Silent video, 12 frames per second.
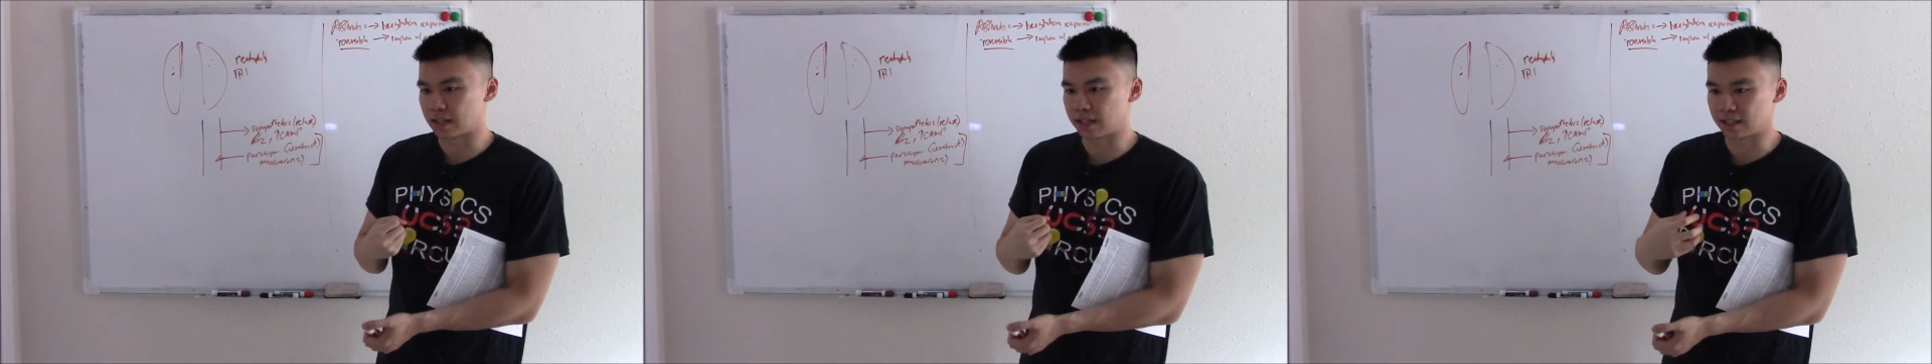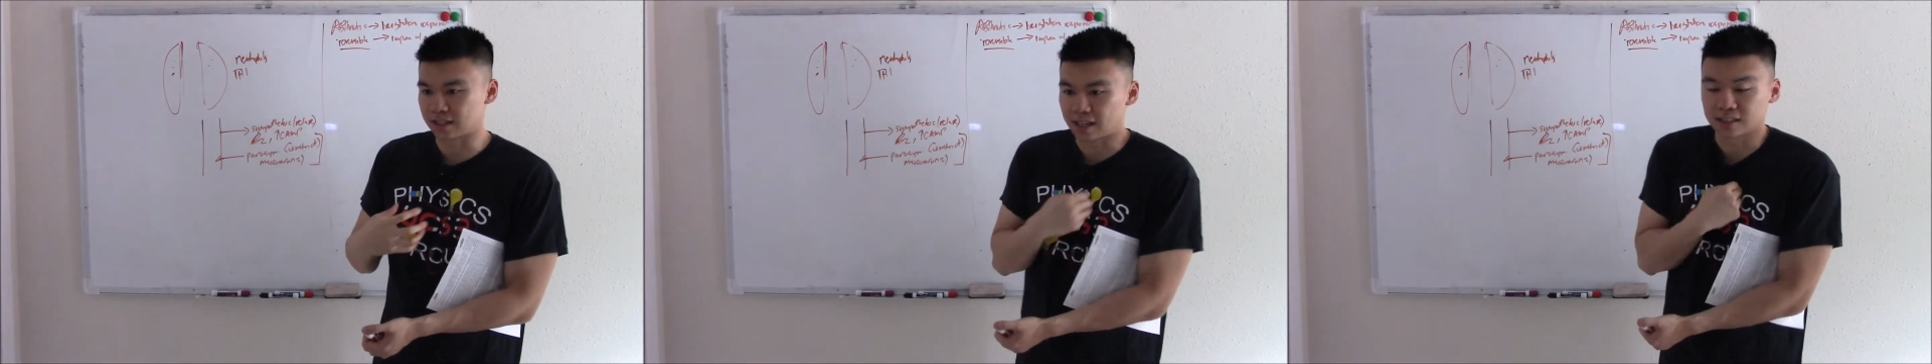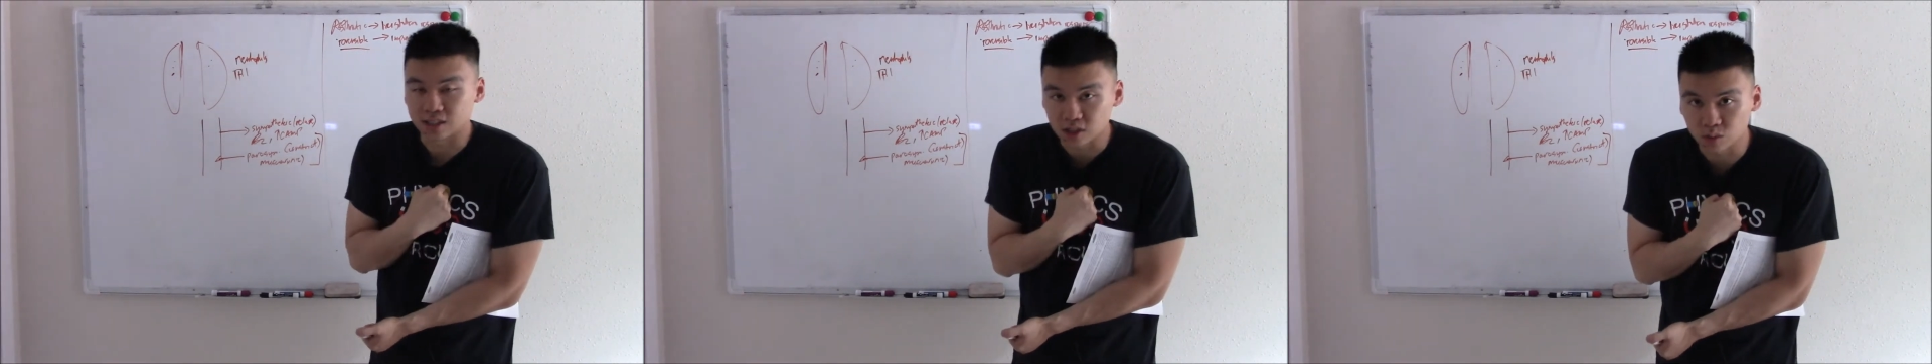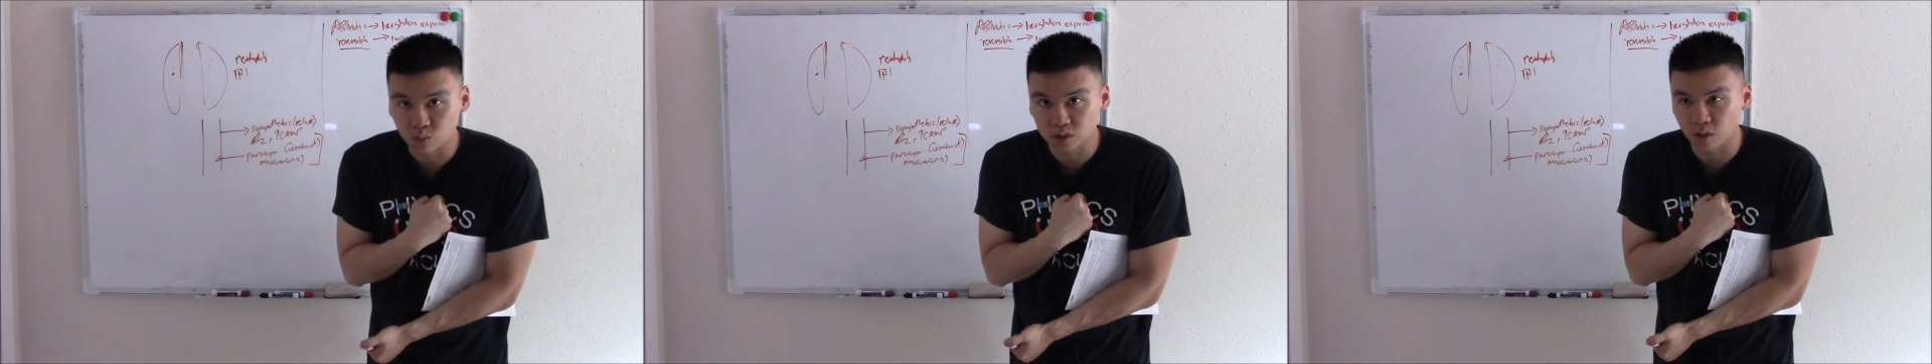and it causes
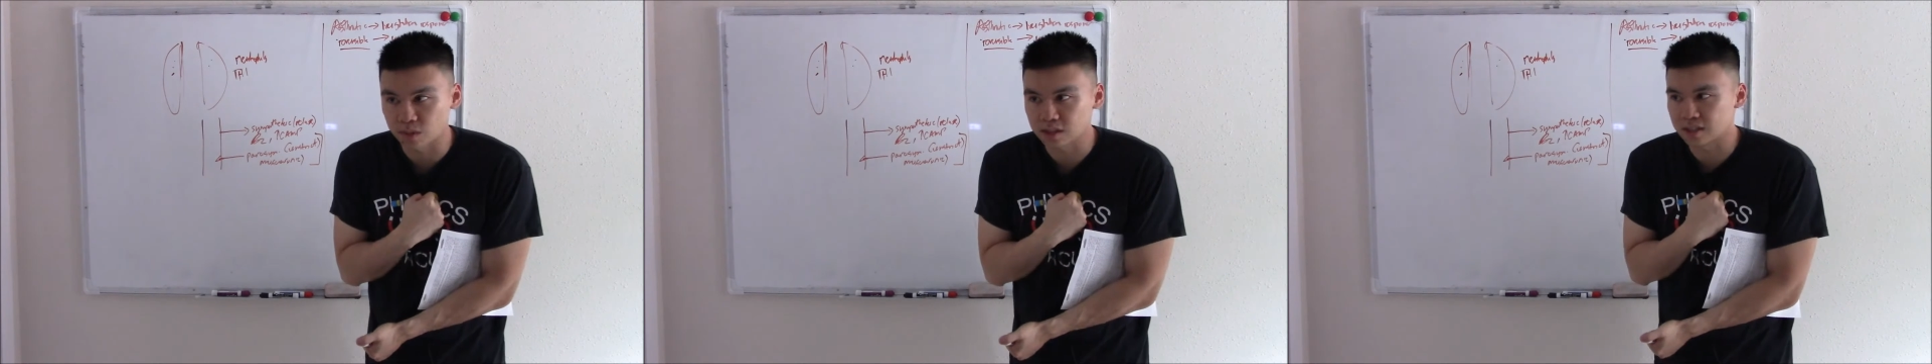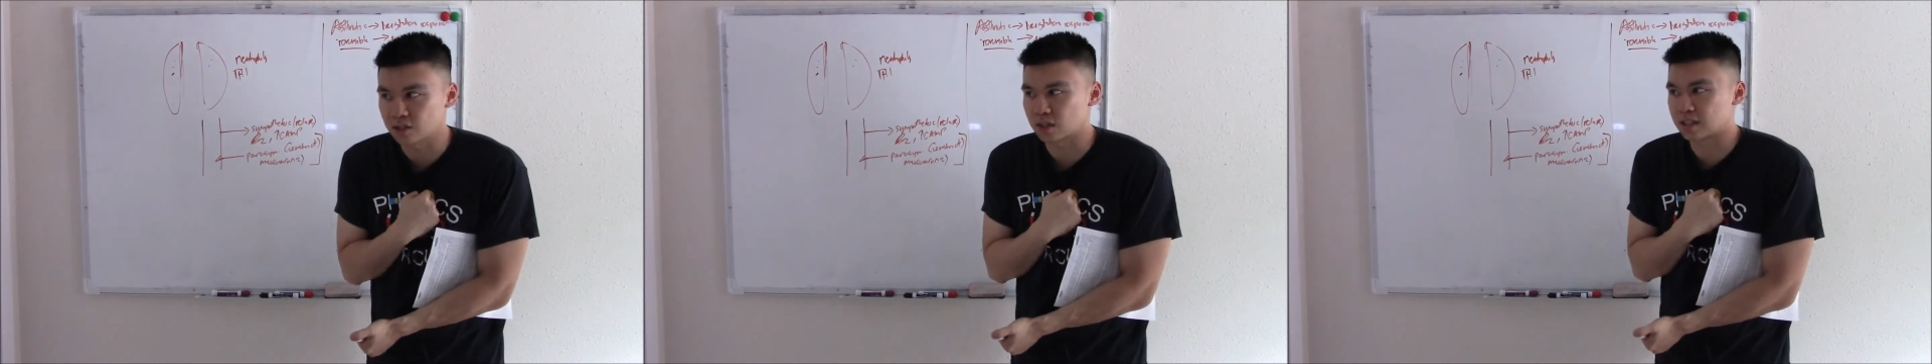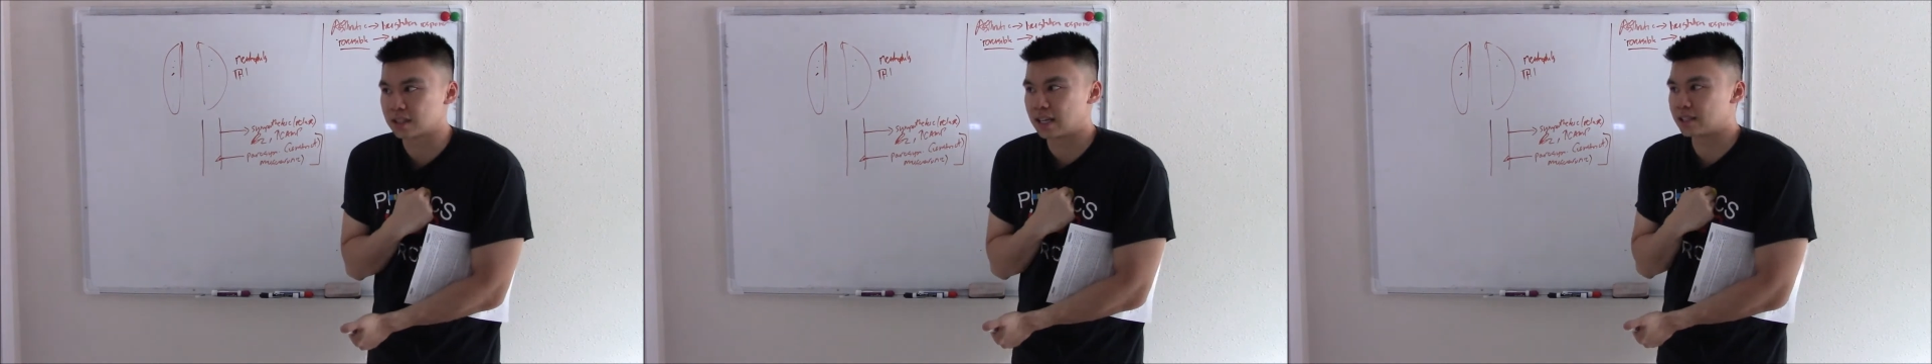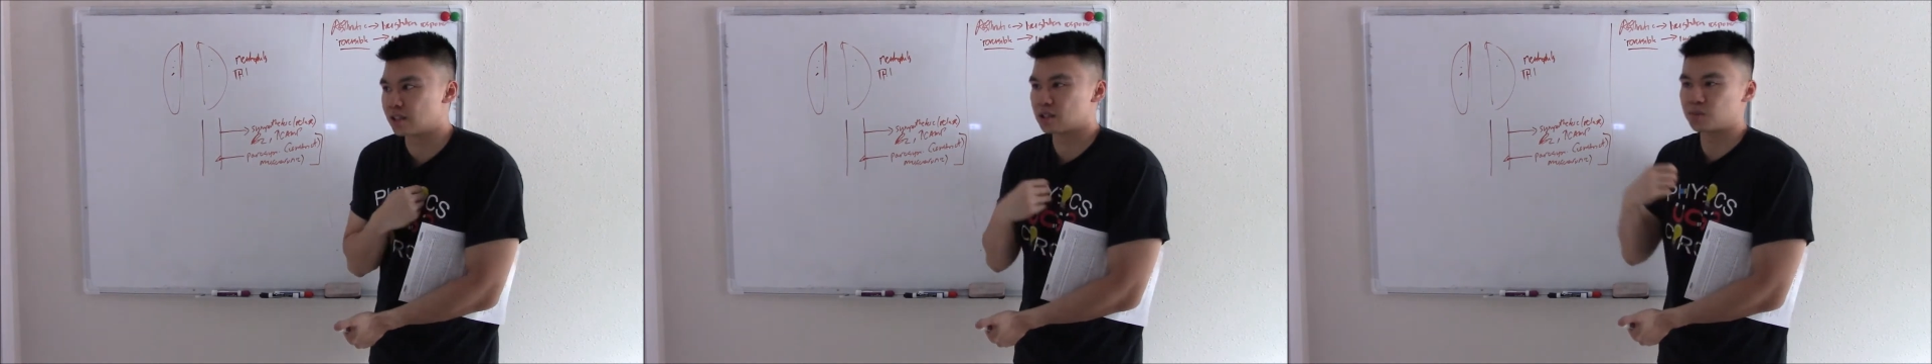so much constriction
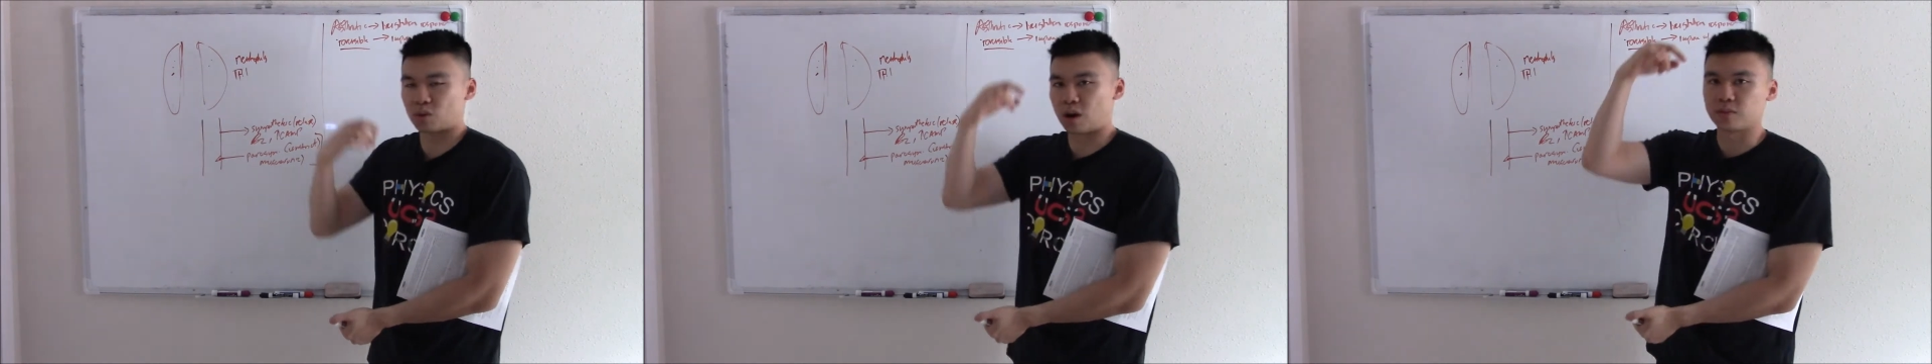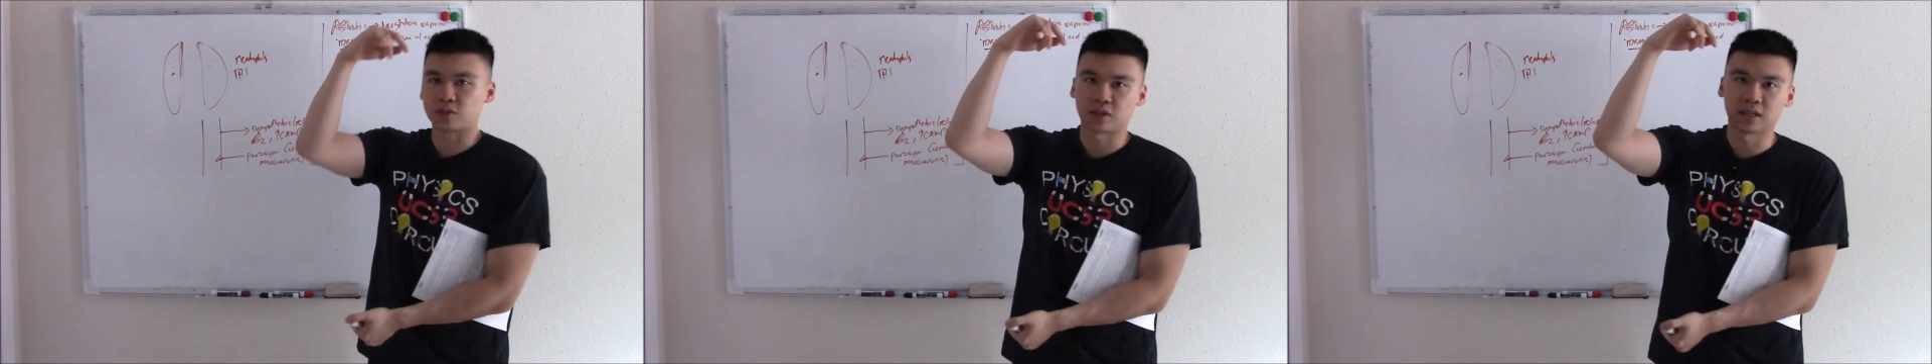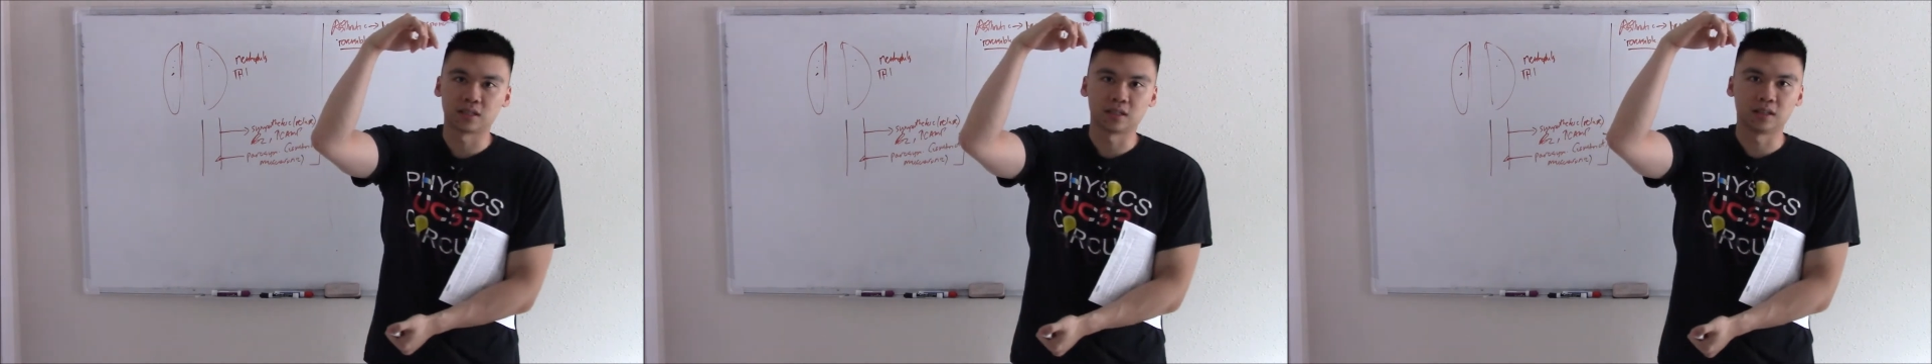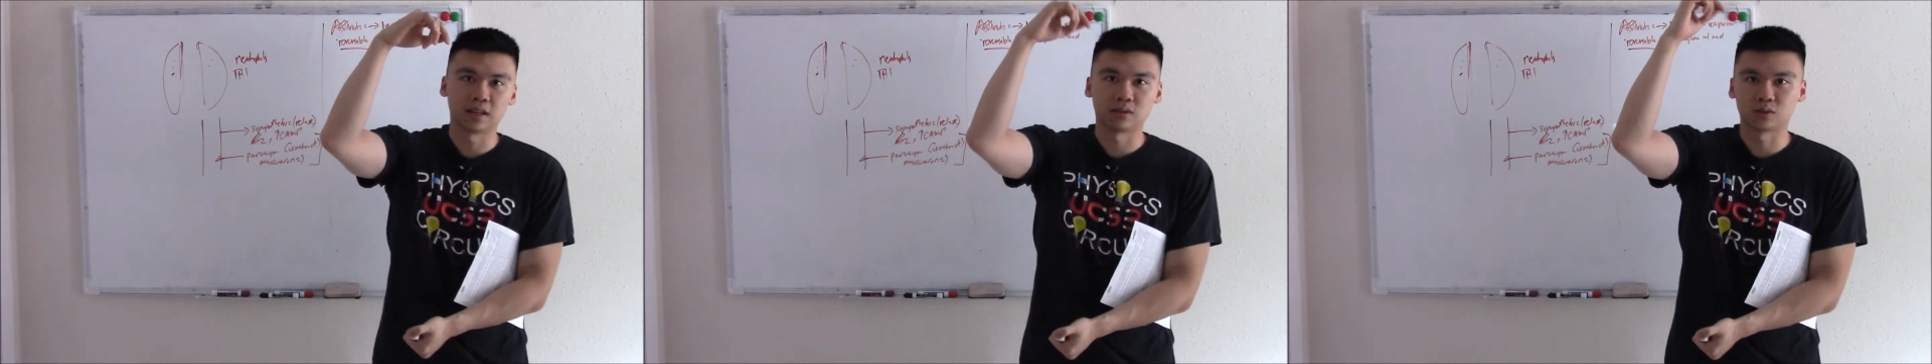that their spirometry
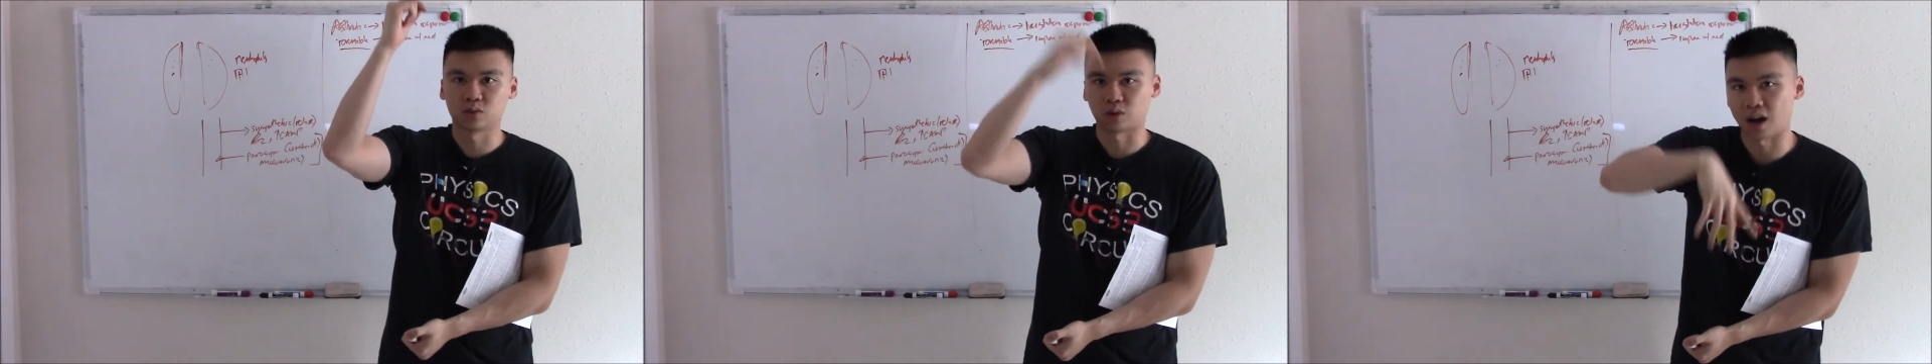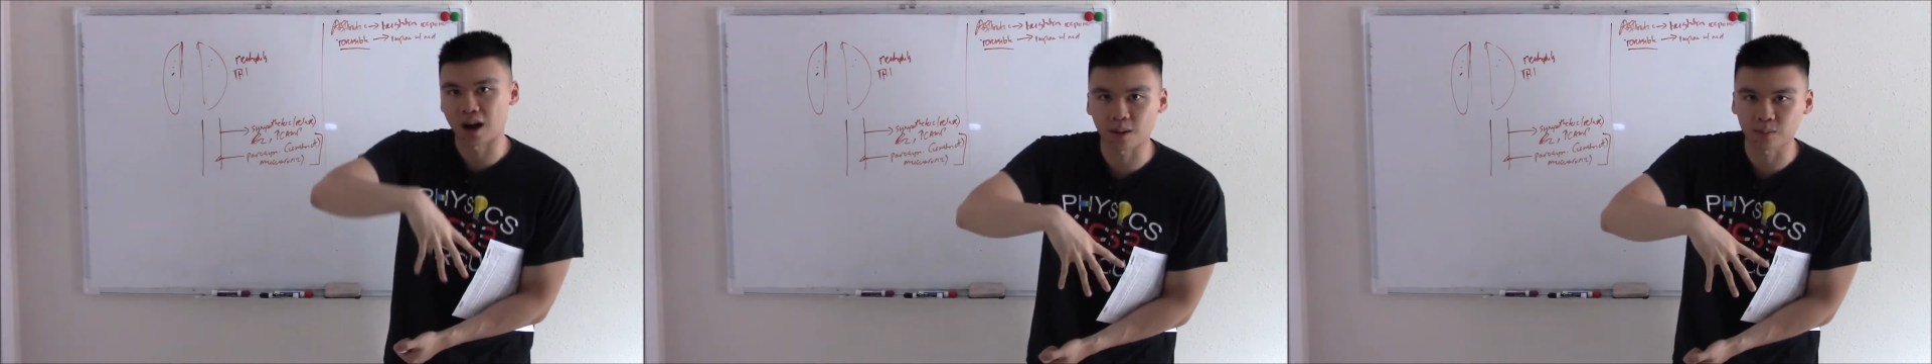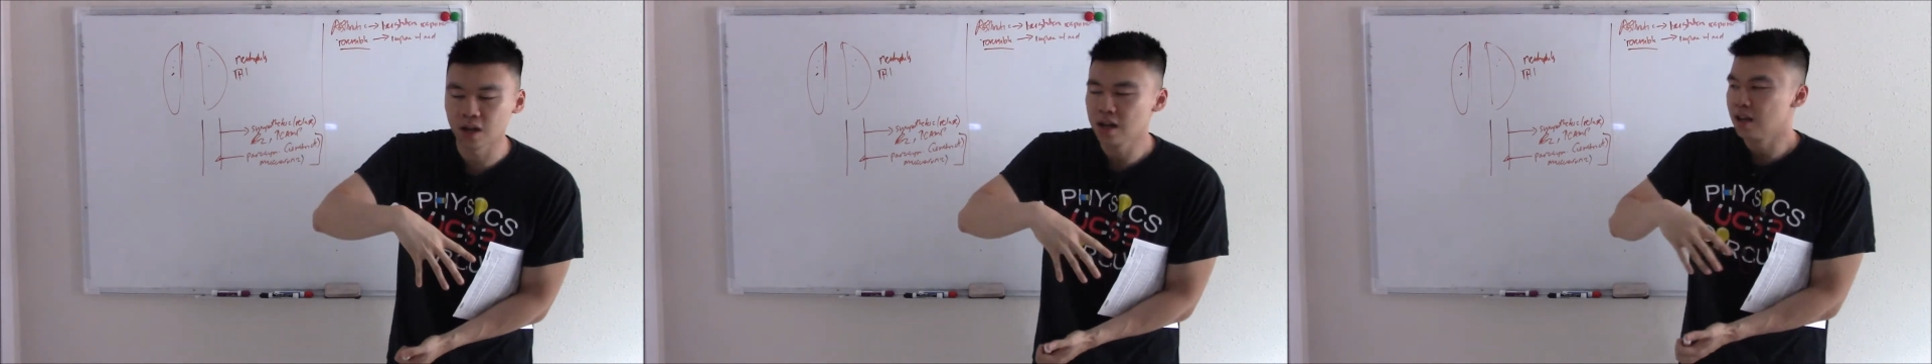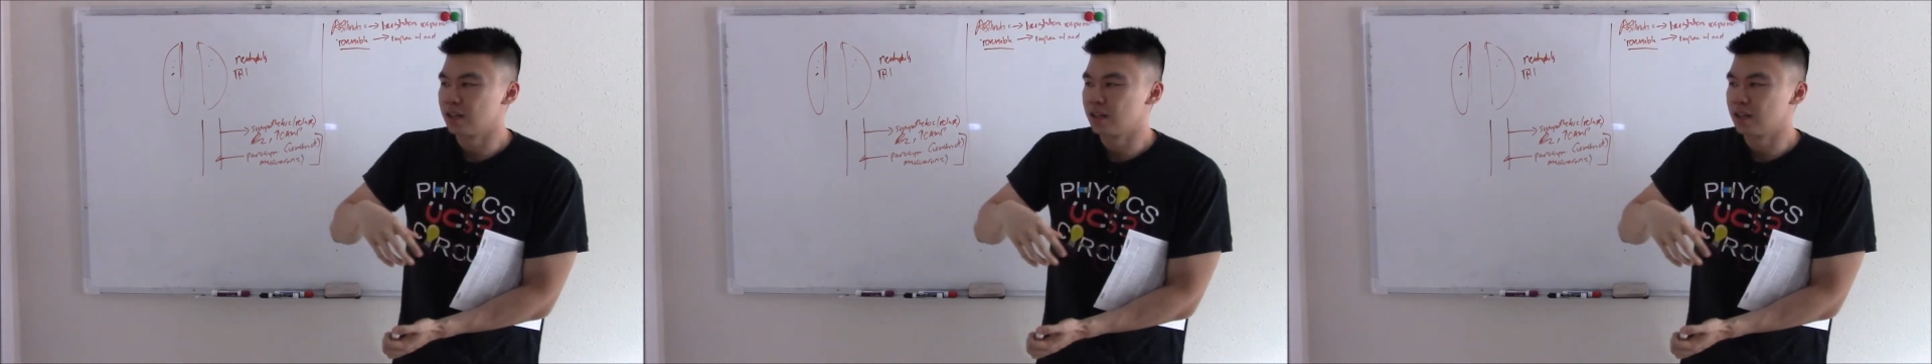levels drop,